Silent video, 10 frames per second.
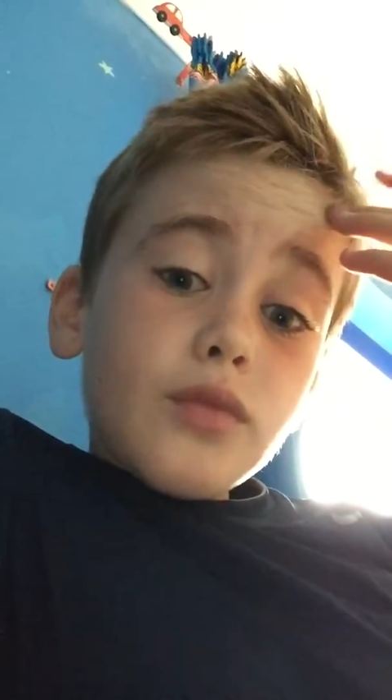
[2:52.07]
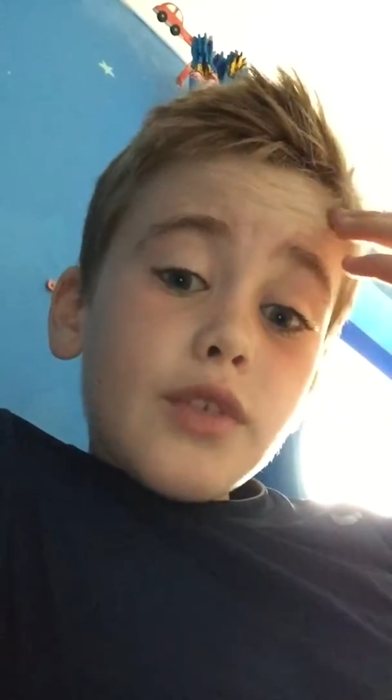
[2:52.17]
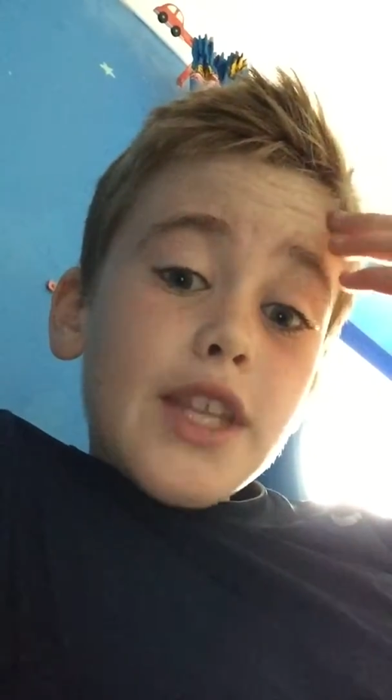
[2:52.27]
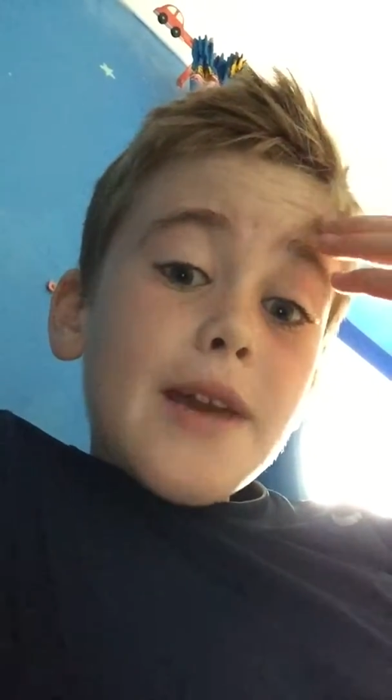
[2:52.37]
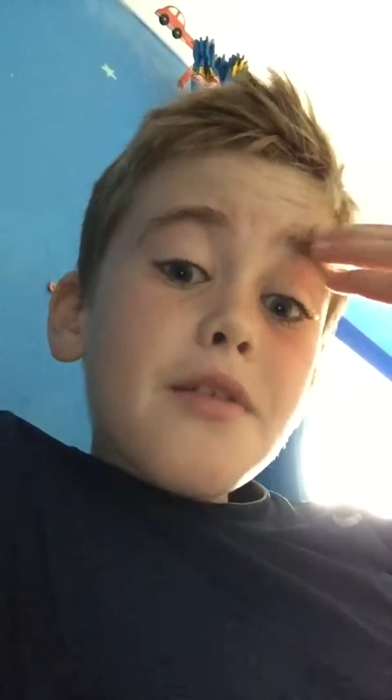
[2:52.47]

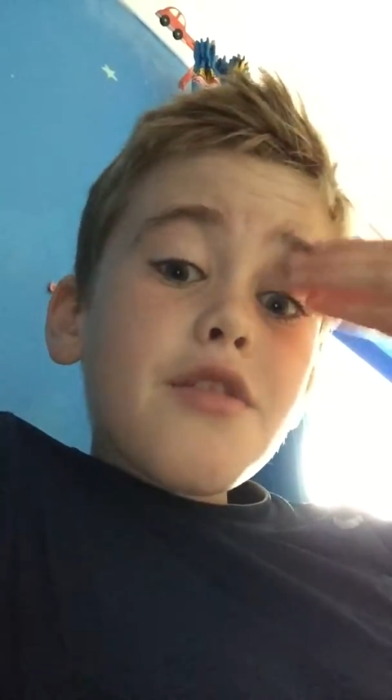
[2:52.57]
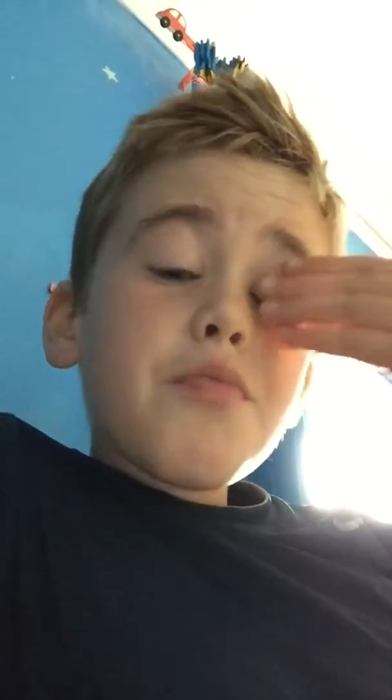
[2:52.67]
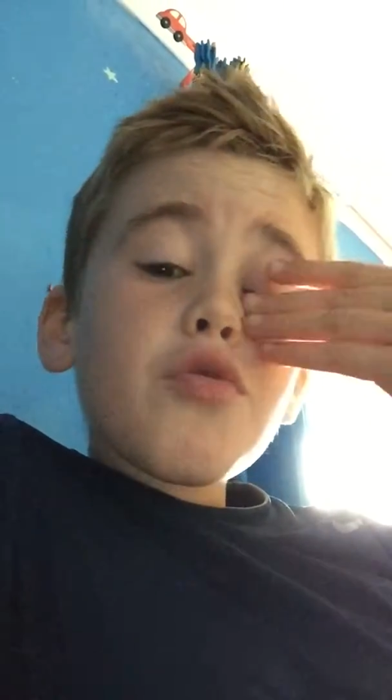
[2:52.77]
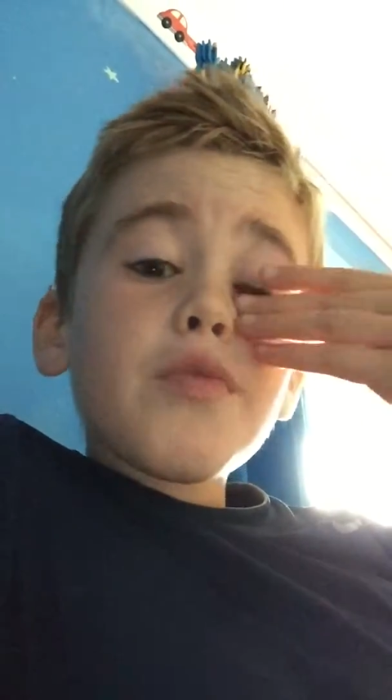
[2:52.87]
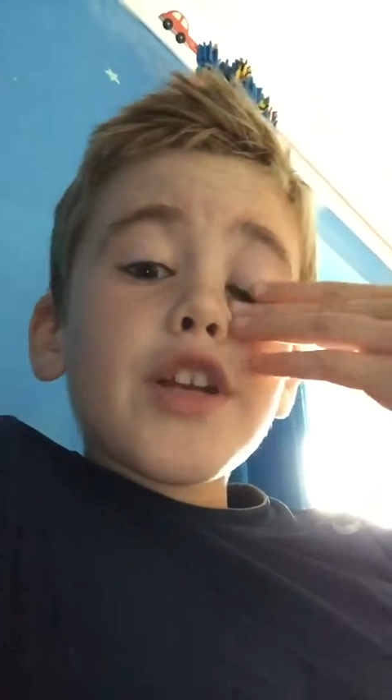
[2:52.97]
there's
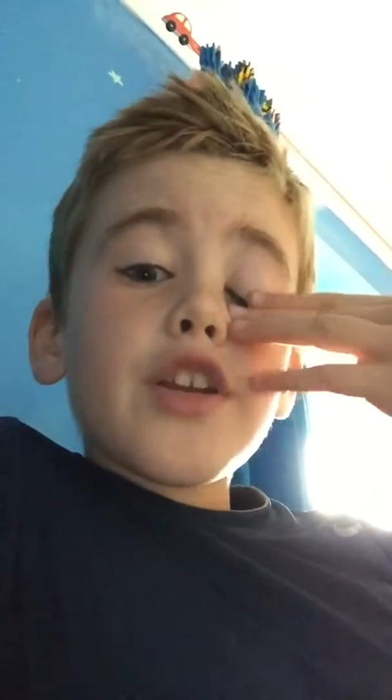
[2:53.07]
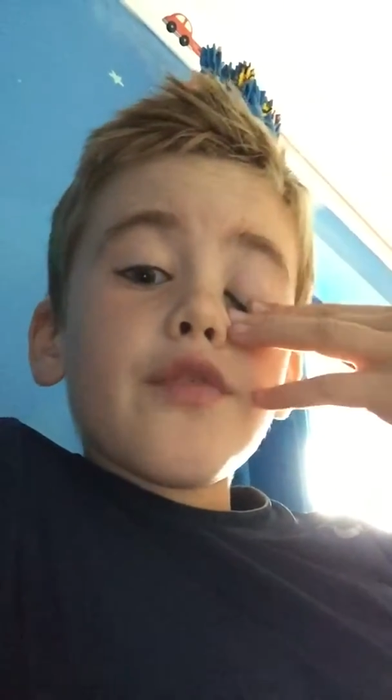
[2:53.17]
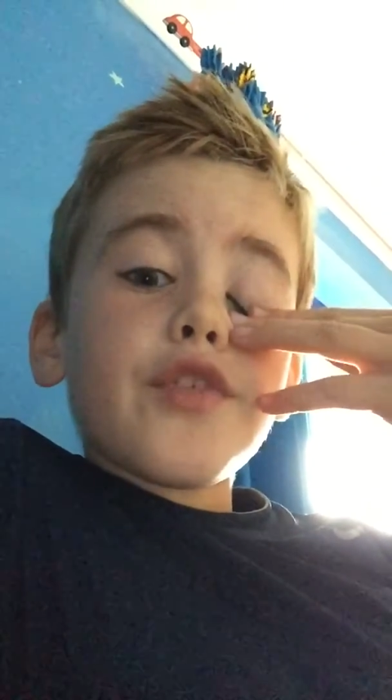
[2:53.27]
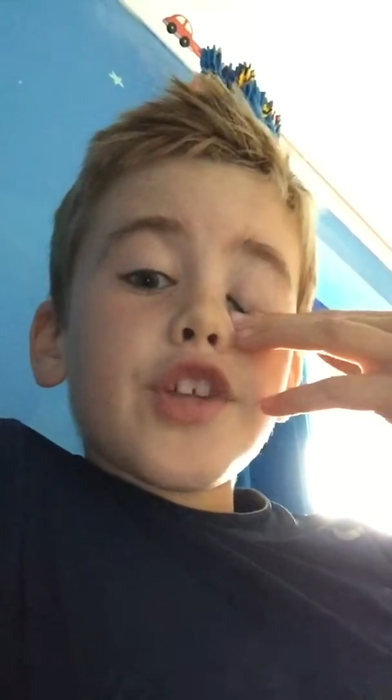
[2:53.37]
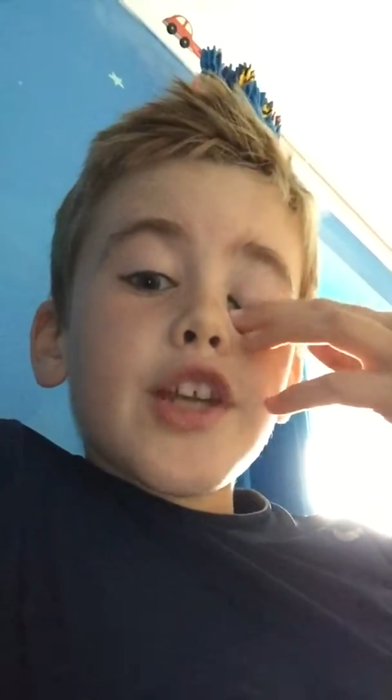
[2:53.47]
probably
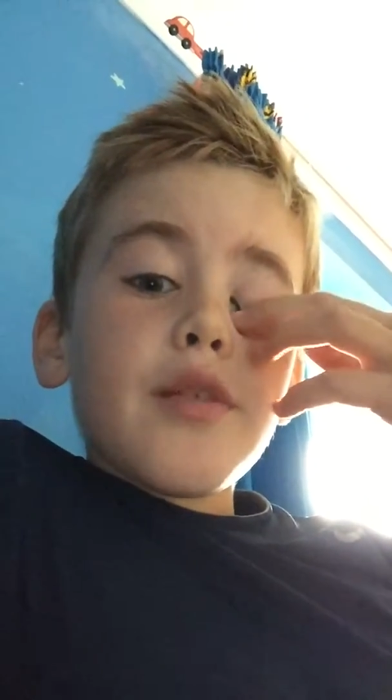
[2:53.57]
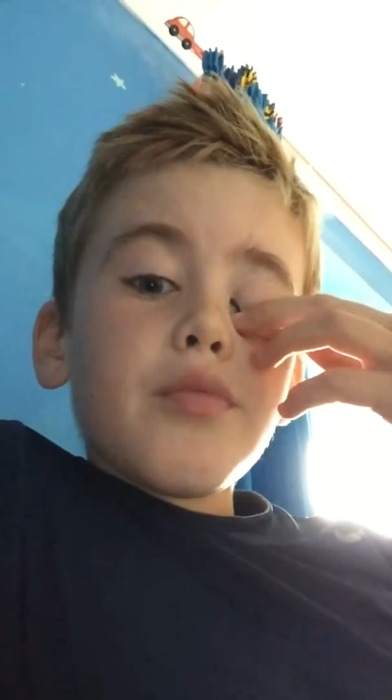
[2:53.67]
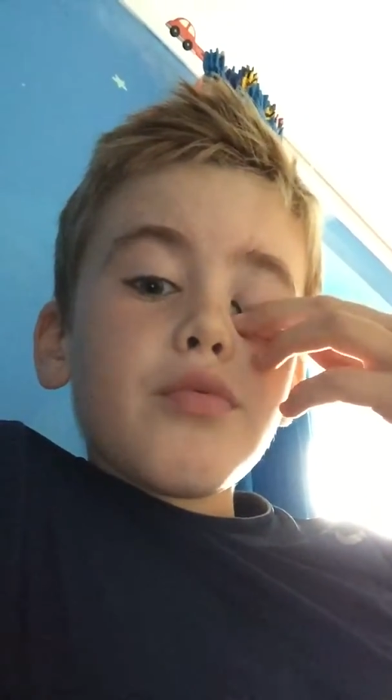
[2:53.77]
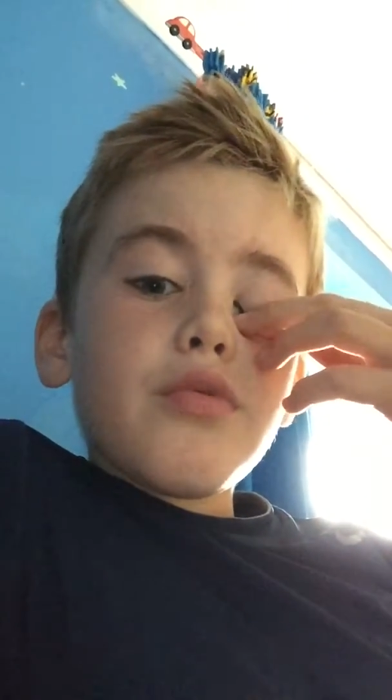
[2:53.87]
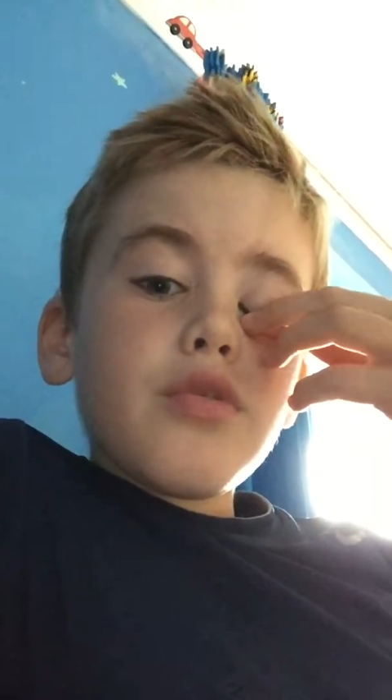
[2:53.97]
another tip.